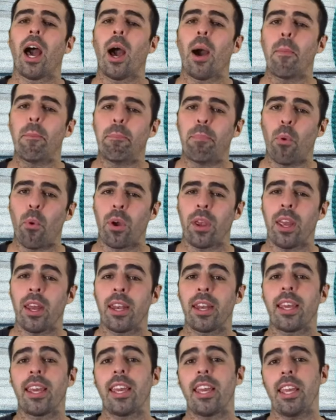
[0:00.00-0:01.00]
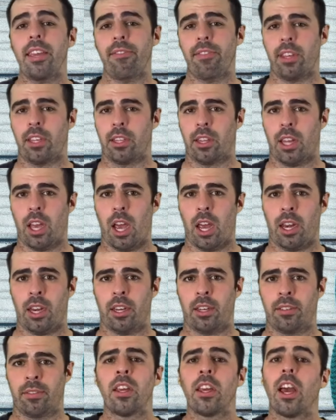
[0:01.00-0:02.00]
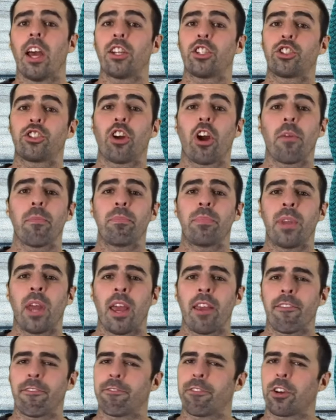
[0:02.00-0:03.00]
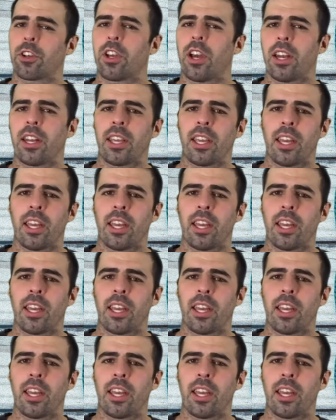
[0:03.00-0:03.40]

a buoyant heaving line, a sharp knife for cutting